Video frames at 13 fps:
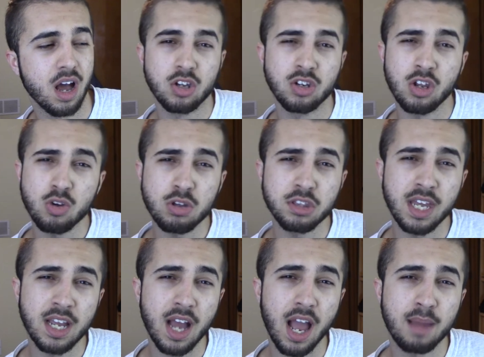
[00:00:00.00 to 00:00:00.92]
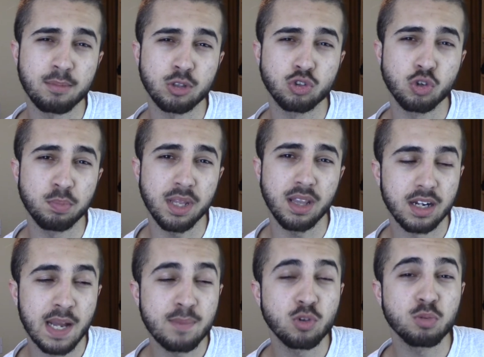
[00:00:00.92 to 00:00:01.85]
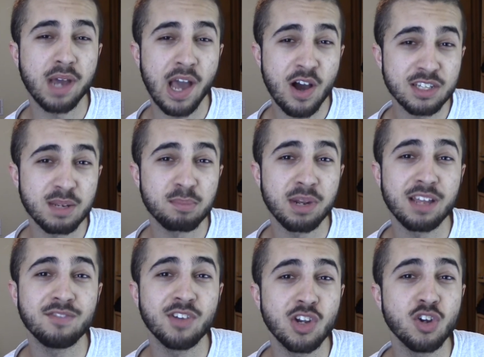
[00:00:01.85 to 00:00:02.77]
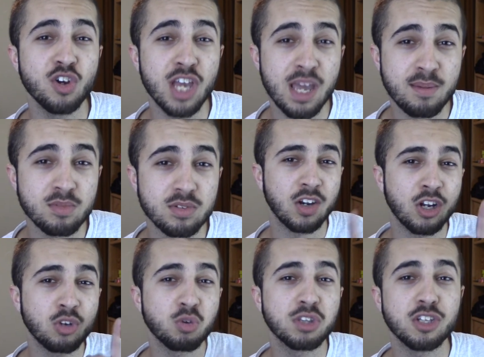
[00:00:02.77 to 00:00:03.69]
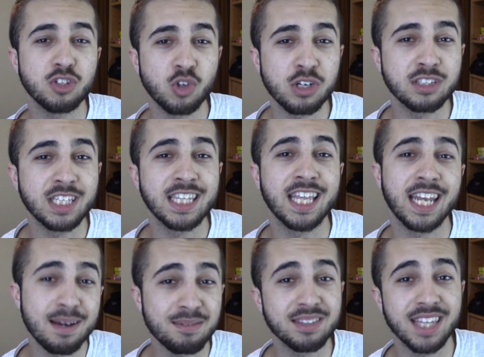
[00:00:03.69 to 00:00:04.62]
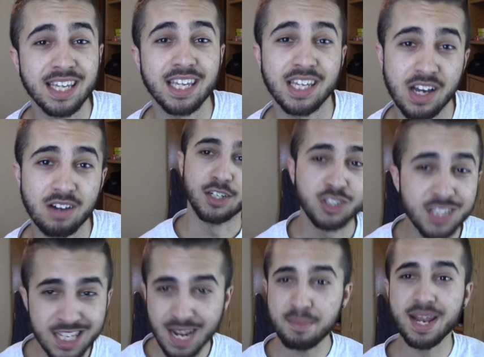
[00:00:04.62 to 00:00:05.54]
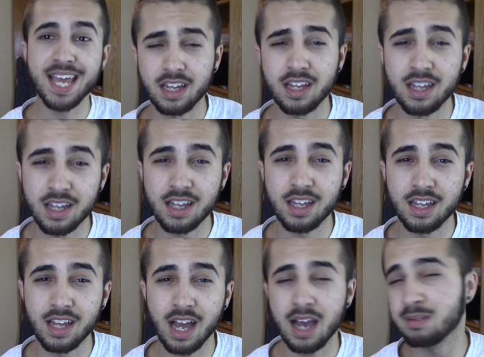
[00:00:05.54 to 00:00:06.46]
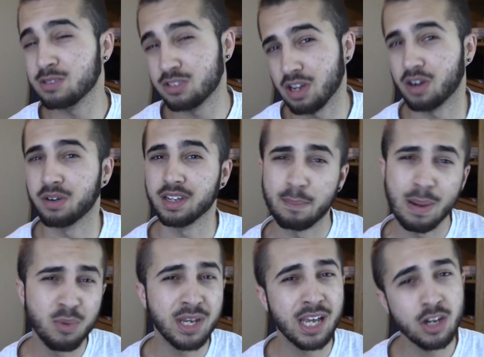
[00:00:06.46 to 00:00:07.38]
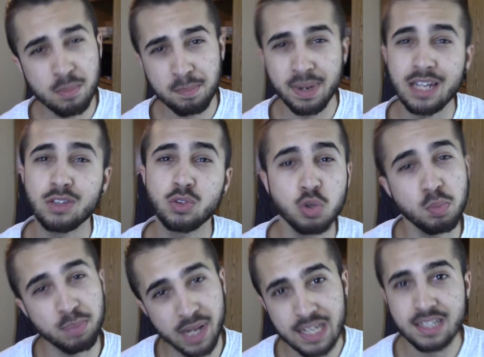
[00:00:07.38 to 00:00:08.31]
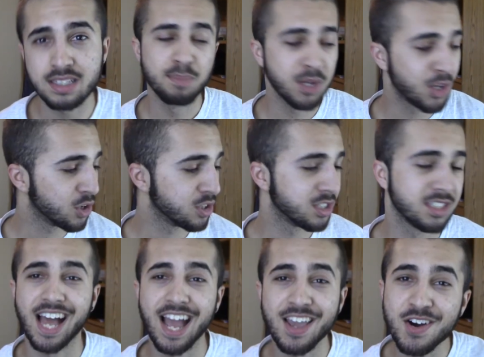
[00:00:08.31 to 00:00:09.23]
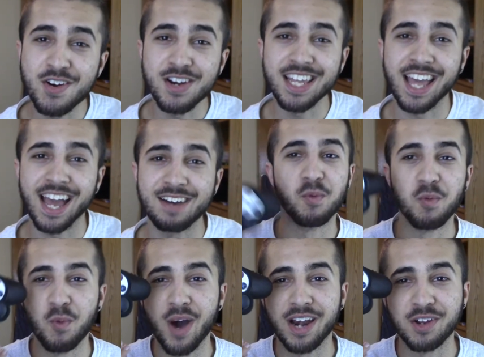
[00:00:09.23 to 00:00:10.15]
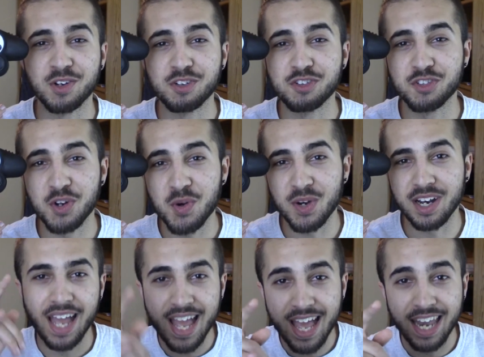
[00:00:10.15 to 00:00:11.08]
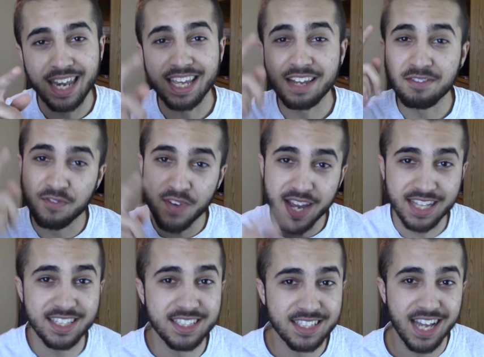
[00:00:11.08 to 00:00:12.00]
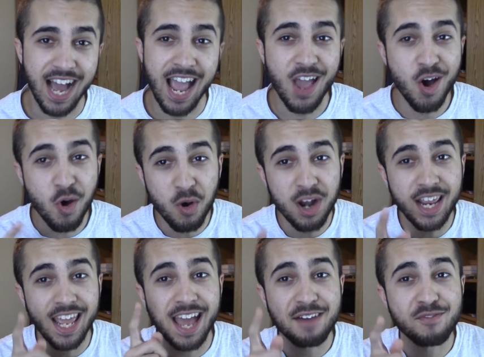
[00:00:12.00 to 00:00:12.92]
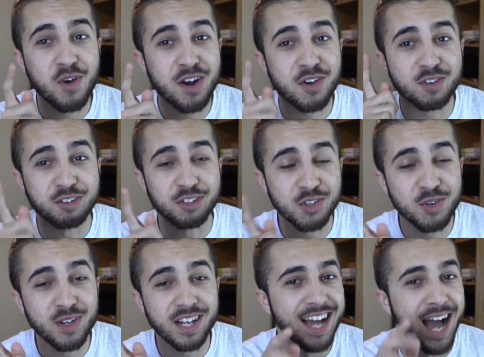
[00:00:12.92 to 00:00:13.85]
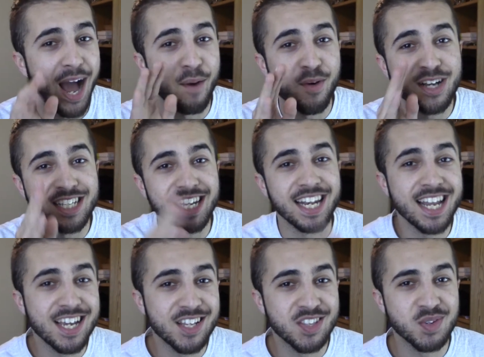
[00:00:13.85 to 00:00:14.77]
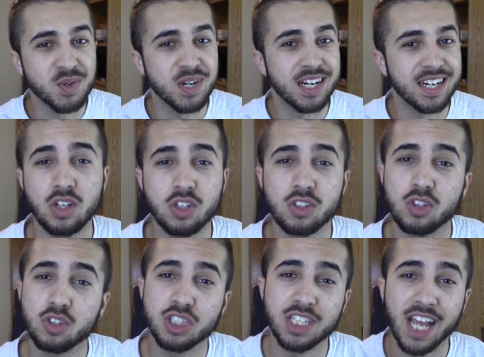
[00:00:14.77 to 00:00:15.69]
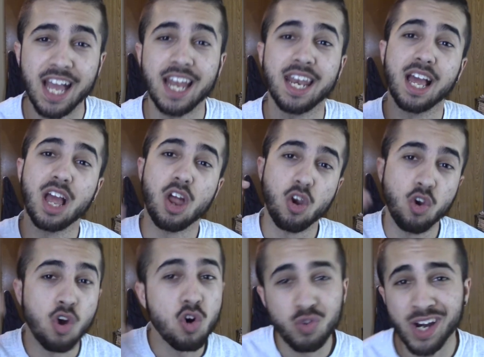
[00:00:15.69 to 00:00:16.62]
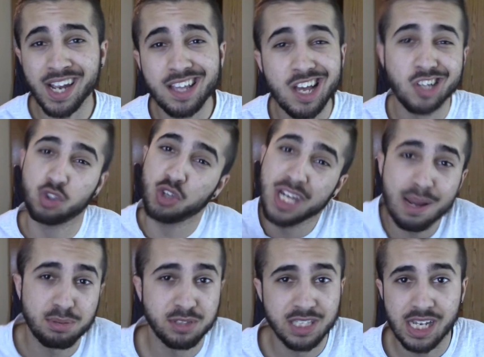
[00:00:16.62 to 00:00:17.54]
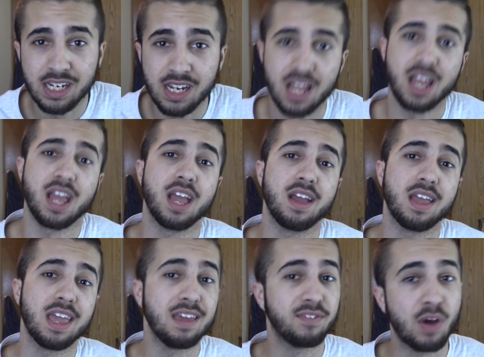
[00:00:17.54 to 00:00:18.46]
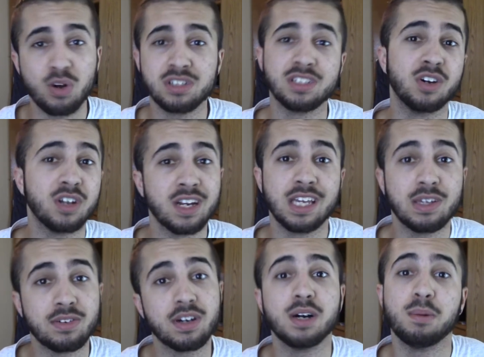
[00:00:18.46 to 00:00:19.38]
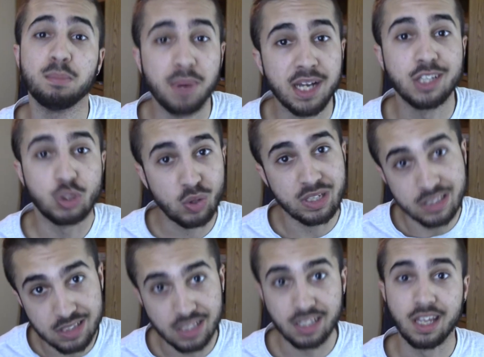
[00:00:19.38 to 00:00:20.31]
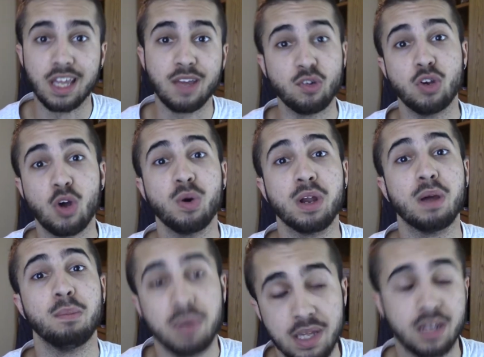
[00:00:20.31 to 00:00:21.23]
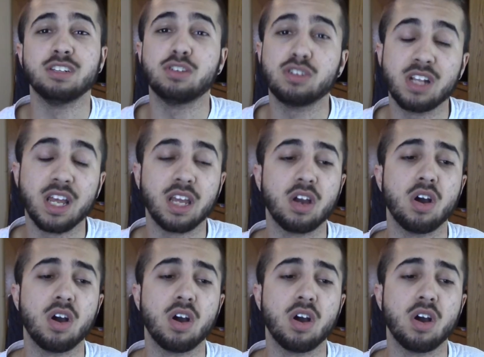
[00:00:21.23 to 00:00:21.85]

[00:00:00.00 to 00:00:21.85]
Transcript: do you think I am stupid? Come to my house and play video games, not with the joystick that I'm thinking of. So then I'm like, I'm sorry, but we cannot play two players because I only have one controller. And in fact, I only have one controller. I wasn't lying to her, so she had no right to get upset if I wasn't gonna give her my joystick, if you know what I mean. She's like,